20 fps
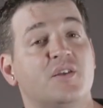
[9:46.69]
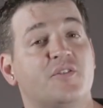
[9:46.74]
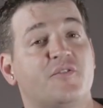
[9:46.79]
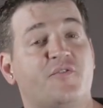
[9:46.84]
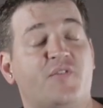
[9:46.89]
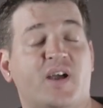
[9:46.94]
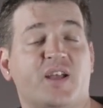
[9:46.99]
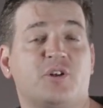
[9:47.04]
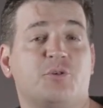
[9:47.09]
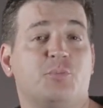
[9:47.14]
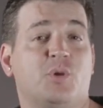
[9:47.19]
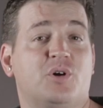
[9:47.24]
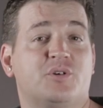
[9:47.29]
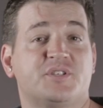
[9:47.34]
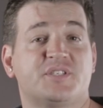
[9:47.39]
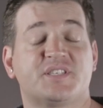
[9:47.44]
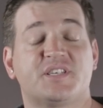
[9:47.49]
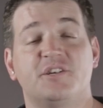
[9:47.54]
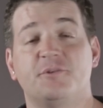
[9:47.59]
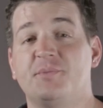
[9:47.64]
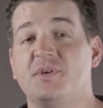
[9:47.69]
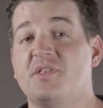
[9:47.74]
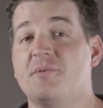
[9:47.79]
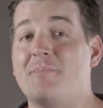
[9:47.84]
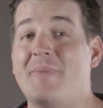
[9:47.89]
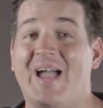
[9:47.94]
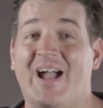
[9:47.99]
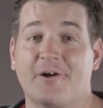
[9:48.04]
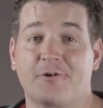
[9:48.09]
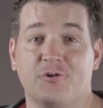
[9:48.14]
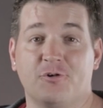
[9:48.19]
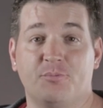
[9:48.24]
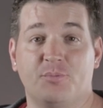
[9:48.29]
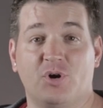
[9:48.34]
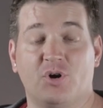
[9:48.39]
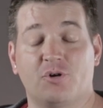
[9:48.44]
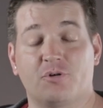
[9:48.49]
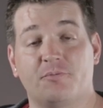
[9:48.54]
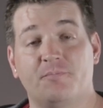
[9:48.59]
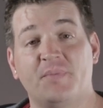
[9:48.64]
The final mode is going to be the macro
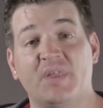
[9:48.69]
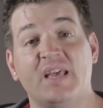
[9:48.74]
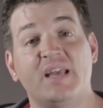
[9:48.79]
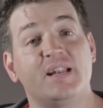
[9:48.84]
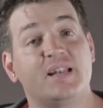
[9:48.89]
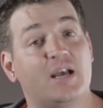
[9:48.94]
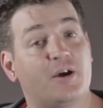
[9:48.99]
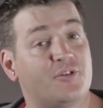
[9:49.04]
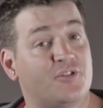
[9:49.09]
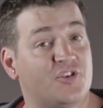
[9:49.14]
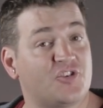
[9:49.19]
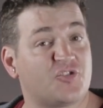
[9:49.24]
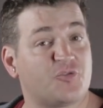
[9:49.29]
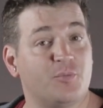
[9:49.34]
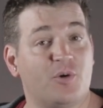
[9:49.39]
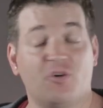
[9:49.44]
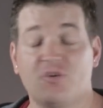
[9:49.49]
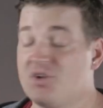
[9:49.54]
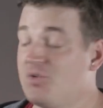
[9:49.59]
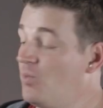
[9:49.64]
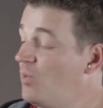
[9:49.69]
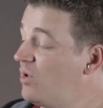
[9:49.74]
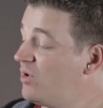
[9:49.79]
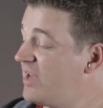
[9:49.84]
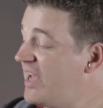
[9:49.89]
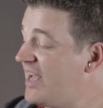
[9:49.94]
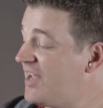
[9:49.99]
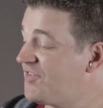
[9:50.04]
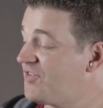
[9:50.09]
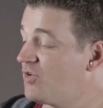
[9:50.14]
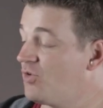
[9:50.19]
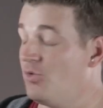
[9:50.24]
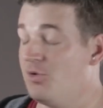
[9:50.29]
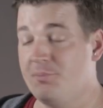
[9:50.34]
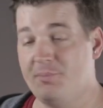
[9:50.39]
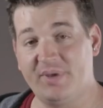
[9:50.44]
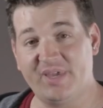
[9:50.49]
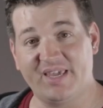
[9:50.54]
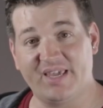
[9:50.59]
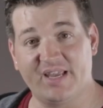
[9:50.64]
mode. Now in this mode, it won't ask you
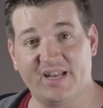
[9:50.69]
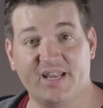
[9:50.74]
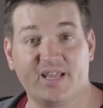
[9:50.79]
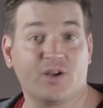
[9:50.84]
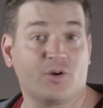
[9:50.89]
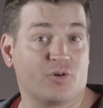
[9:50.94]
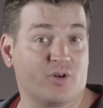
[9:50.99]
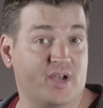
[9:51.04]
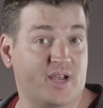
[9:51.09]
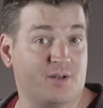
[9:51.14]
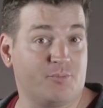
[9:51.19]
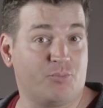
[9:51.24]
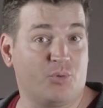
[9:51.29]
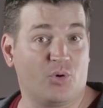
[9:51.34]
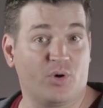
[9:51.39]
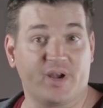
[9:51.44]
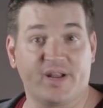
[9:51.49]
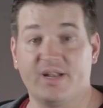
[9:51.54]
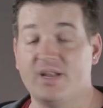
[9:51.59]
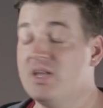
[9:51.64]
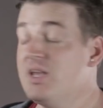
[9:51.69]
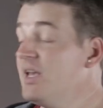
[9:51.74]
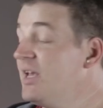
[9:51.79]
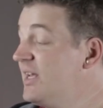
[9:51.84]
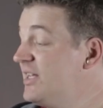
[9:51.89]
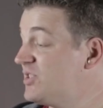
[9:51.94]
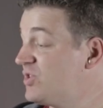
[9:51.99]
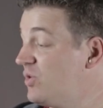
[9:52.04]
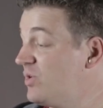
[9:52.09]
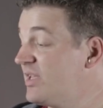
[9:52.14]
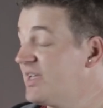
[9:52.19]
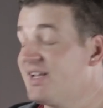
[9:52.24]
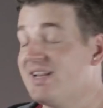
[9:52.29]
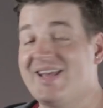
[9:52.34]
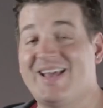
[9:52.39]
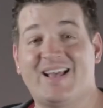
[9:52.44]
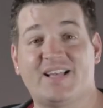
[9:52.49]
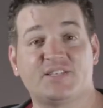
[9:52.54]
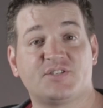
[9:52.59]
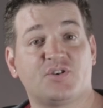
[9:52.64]
a beginning or end point. It's only
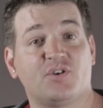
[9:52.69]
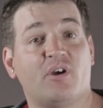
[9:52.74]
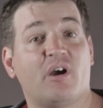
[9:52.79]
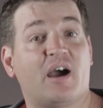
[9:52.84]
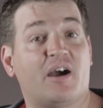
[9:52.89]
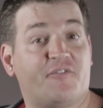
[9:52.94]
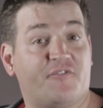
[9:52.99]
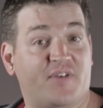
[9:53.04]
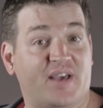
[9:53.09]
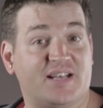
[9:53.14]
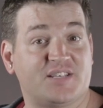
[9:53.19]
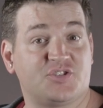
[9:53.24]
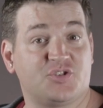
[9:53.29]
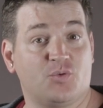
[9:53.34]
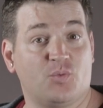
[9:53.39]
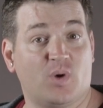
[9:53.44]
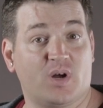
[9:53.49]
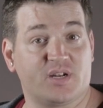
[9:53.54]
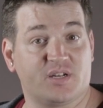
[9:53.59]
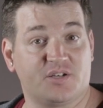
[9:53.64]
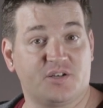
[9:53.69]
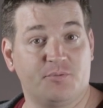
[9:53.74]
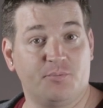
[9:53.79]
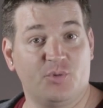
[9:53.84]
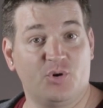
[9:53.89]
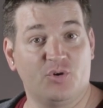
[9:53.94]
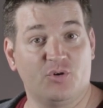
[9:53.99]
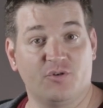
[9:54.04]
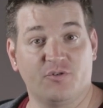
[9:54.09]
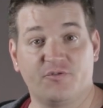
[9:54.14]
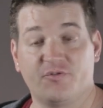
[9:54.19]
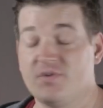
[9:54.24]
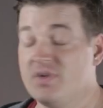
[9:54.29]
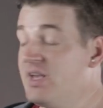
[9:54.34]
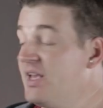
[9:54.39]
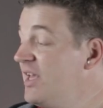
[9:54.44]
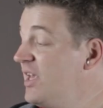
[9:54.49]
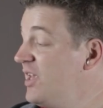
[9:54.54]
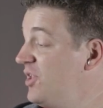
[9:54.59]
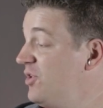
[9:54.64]
going to ask you how fast you want it to move.
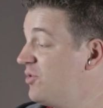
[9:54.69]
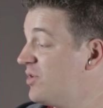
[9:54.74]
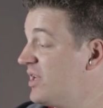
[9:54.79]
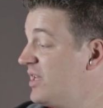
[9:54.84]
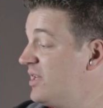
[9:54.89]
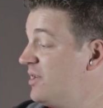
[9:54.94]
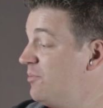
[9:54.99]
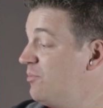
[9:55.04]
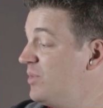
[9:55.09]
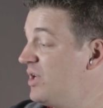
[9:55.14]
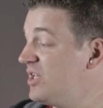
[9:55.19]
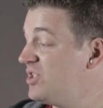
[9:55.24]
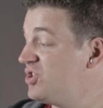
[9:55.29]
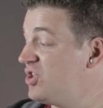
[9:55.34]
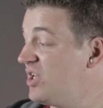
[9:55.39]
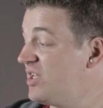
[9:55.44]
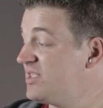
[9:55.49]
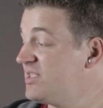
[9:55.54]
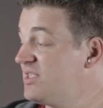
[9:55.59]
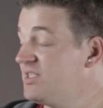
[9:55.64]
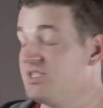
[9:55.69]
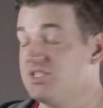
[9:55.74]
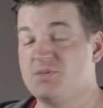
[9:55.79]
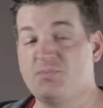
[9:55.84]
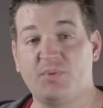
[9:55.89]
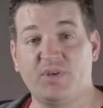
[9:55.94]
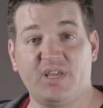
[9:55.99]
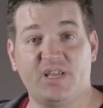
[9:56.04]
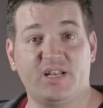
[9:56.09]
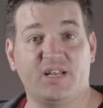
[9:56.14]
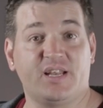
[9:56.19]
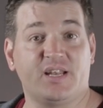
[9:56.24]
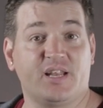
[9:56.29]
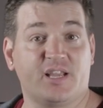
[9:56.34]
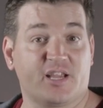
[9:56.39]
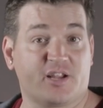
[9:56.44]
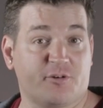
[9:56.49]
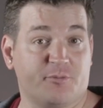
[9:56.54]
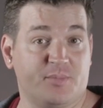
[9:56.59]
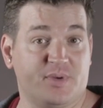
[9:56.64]
You can adjust the speed in
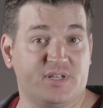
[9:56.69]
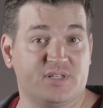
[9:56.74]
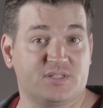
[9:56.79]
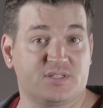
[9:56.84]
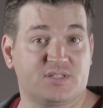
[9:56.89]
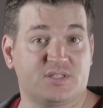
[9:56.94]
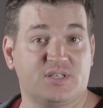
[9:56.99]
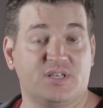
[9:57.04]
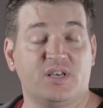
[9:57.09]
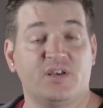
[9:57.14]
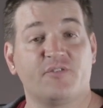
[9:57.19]
increments